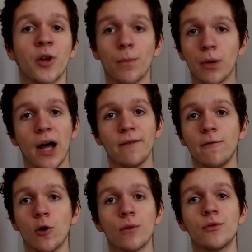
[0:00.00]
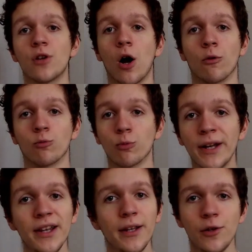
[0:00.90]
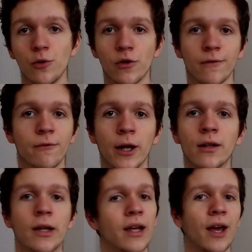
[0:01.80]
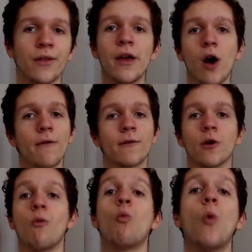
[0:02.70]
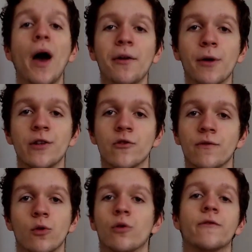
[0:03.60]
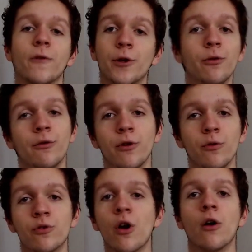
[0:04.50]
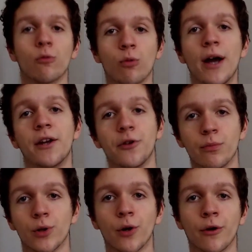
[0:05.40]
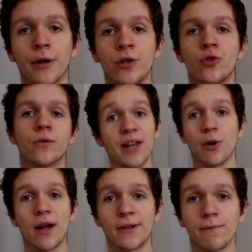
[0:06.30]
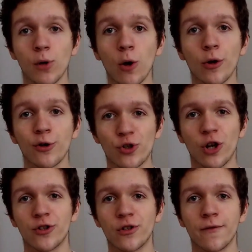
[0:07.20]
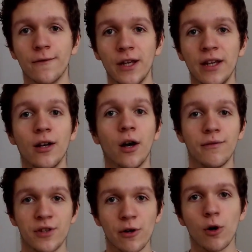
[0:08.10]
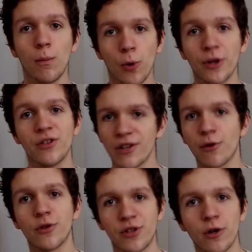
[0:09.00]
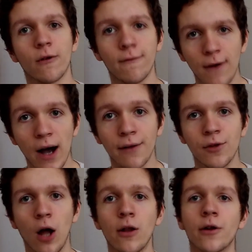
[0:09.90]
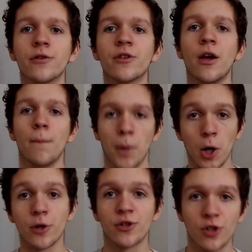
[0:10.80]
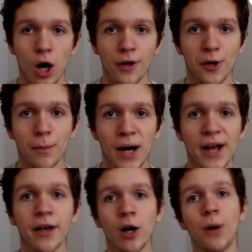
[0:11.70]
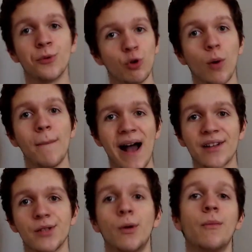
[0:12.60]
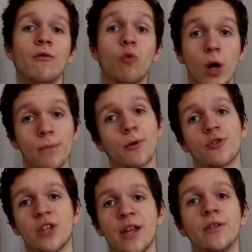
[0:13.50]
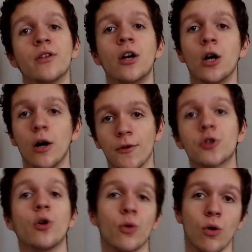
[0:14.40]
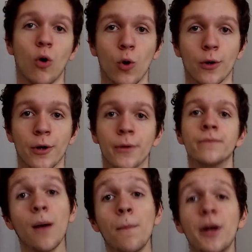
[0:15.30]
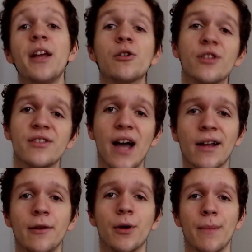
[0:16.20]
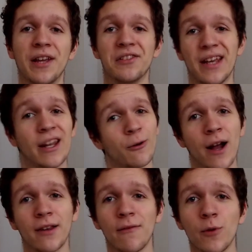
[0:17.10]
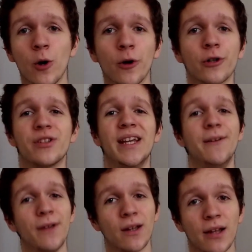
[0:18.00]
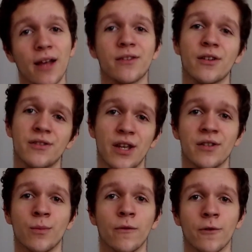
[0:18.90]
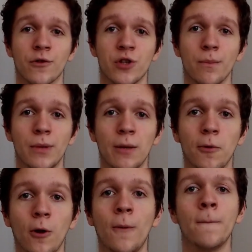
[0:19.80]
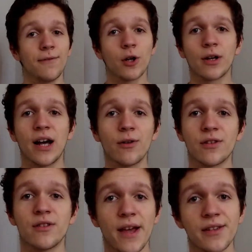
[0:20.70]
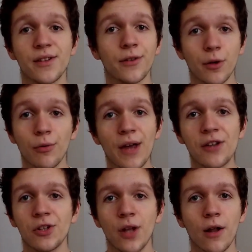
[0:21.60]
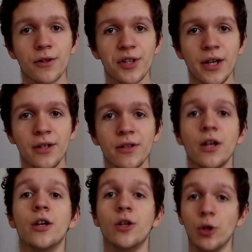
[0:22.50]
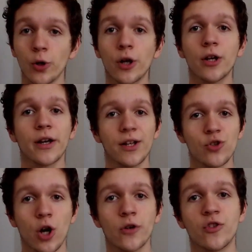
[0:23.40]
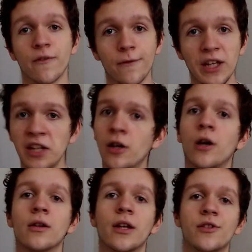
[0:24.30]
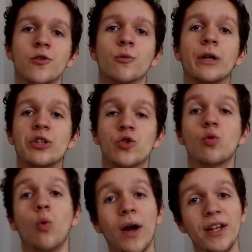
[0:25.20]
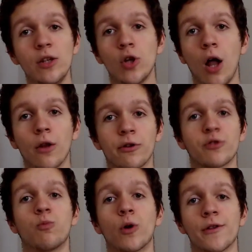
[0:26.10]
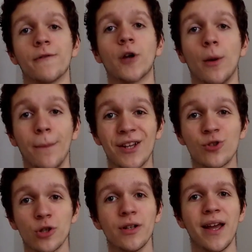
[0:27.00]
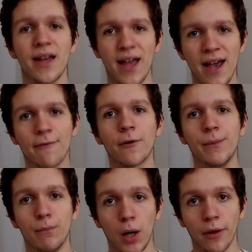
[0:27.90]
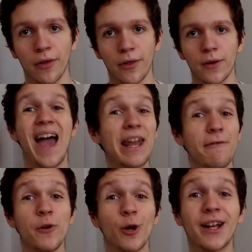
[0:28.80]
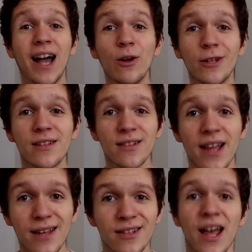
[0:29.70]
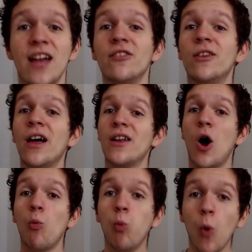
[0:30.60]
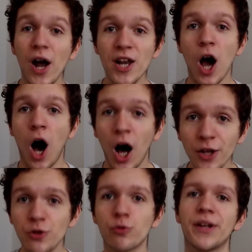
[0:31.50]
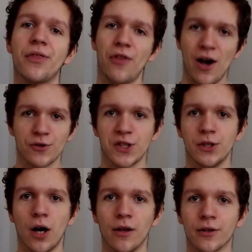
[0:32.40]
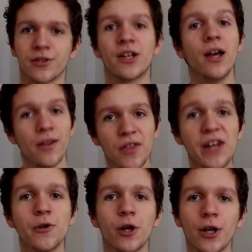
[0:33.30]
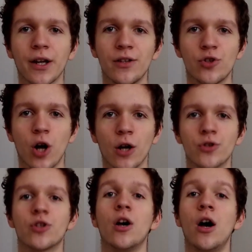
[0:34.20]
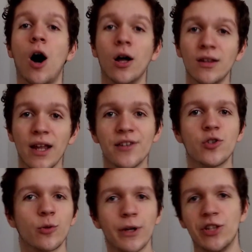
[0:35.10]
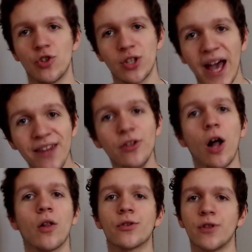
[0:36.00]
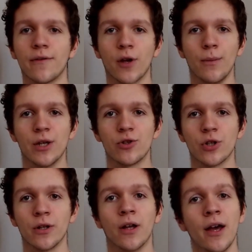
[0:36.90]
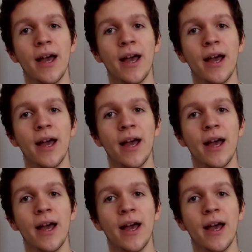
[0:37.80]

Their platforms are really user-friendly, and they offer a wide range of tools for you to use right in your brokerage. Interactive Brokers charges a fee of $0.005 per stock you're buying, up to a maximum of 1% of your total order. But here's exactly what makes Interactive Brokers even less accessible for some people. If your account has less than $2,000 in it, you're gonna get charged a fee unless you reach $20 worth of commission every month. And if your account has less than $100,000, then you're gonna get charged unless you reach $10 of commission